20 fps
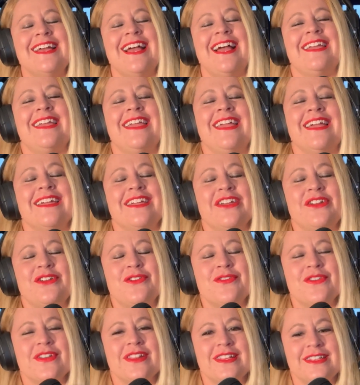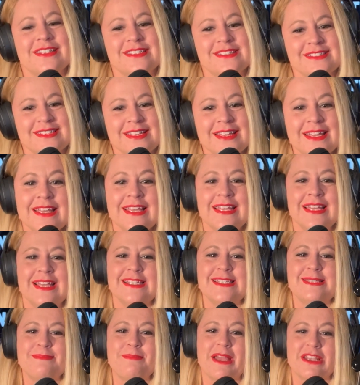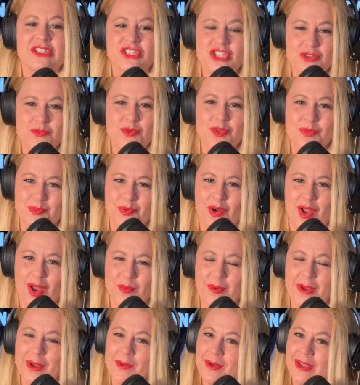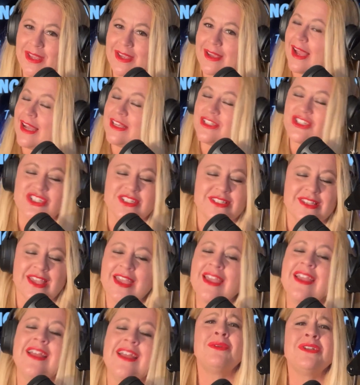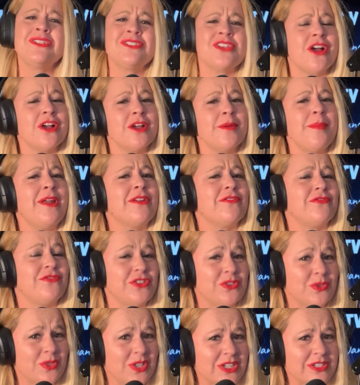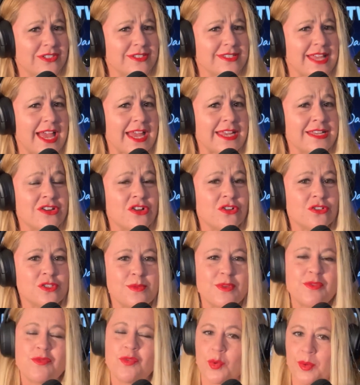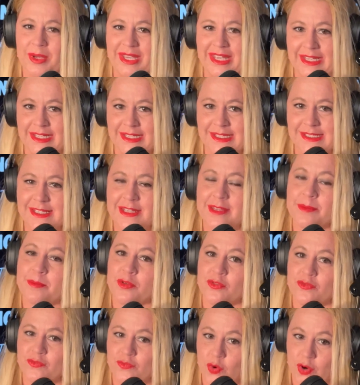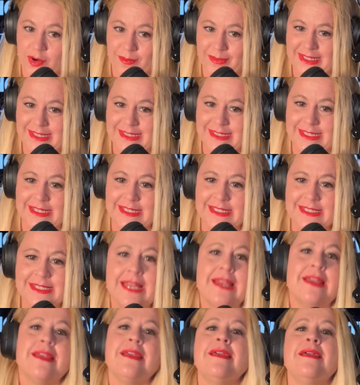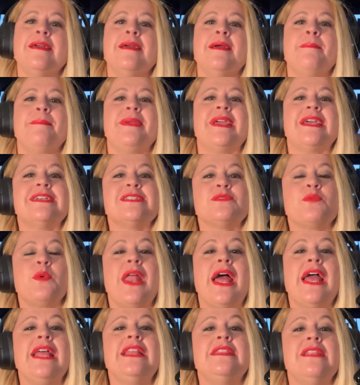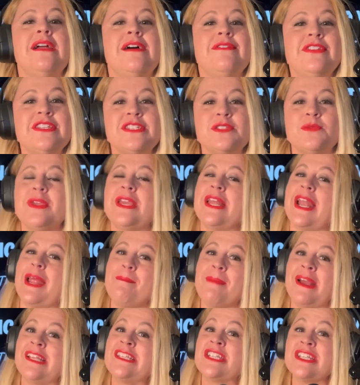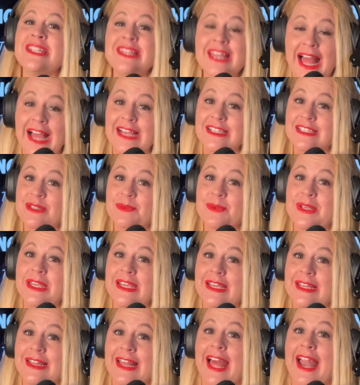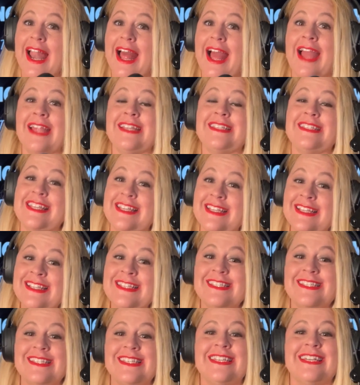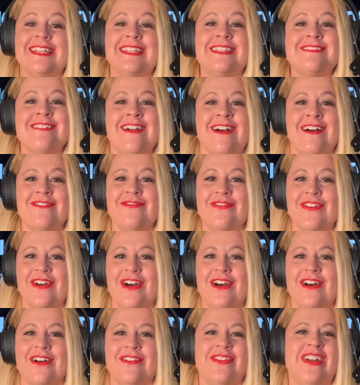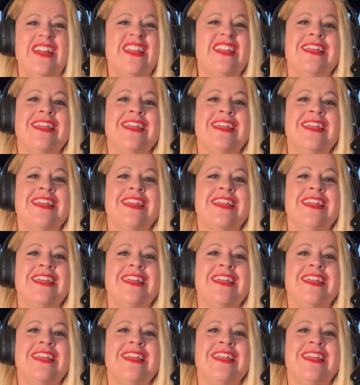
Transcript: I can't get over this, especially with Broadway week. I just can't. I want to talk about a few little side notes before we get into the performances. Because what I love this week, and I mentioned last week that I didn't see enough of